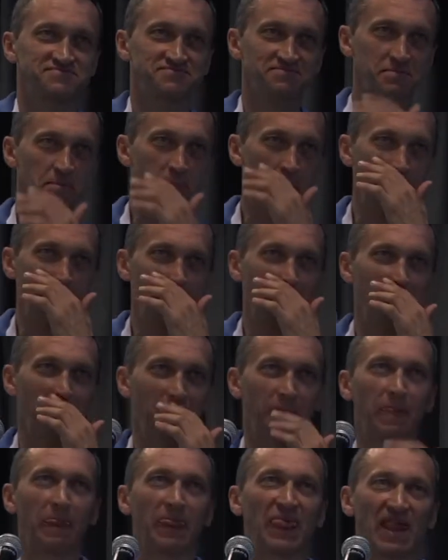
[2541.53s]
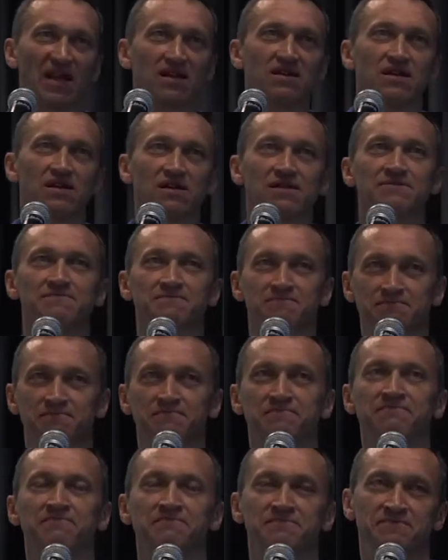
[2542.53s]
patient comes in and you yeah. could ask a
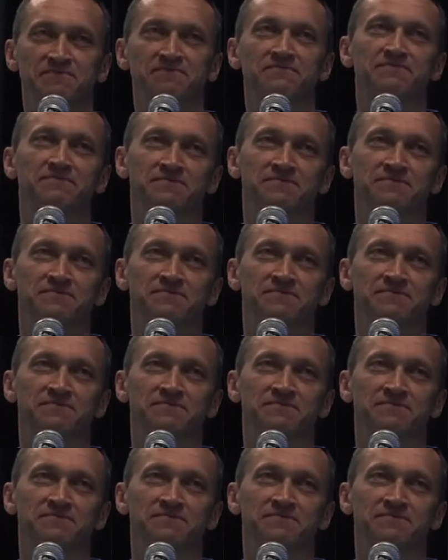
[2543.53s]
couple of questions.